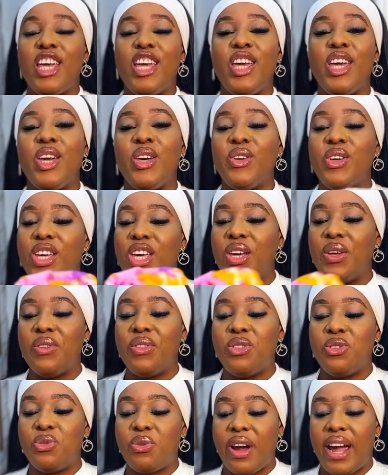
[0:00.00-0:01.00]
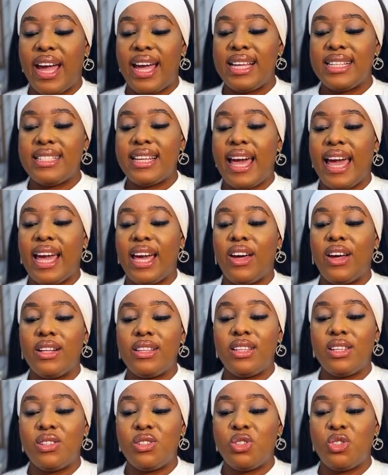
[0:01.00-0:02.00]
cute dress. I got
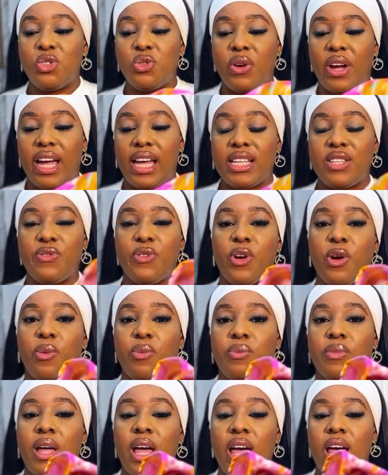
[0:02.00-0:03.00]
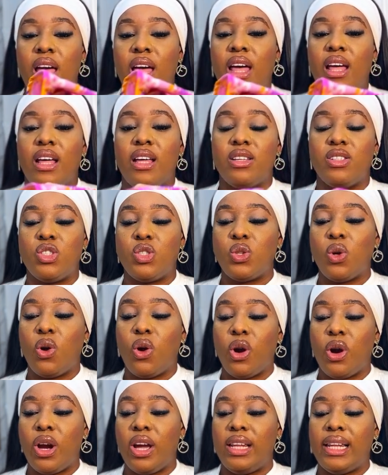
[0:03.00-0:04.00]
this dress from a
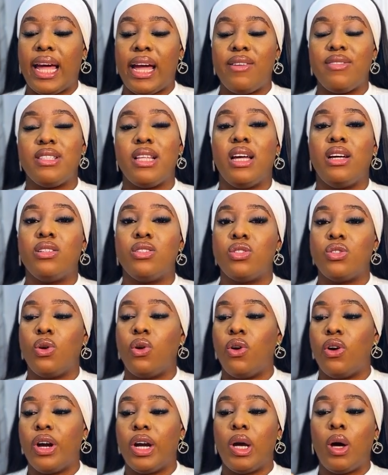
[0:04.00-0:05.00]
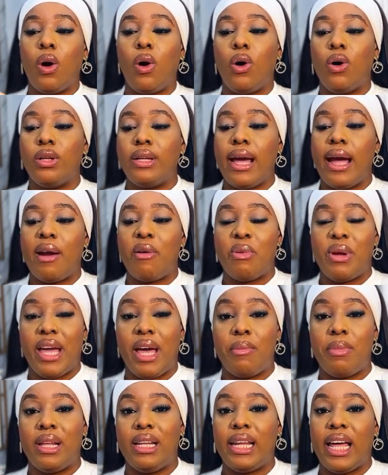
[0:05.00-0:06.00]
store, a lifestyle store called
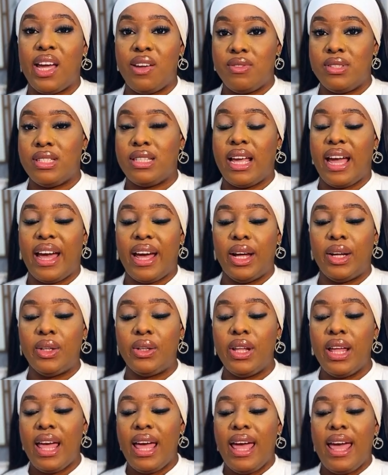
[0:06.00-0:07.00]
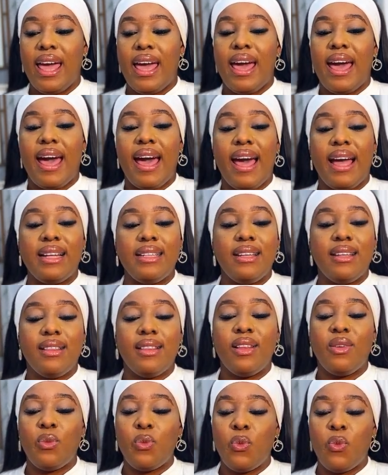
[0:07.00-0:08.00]
Ariaba Lifestyle. And
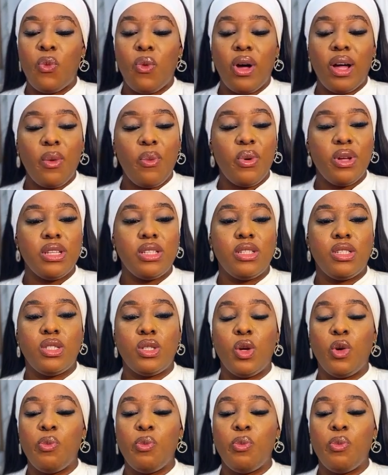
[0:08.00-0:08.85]
what was so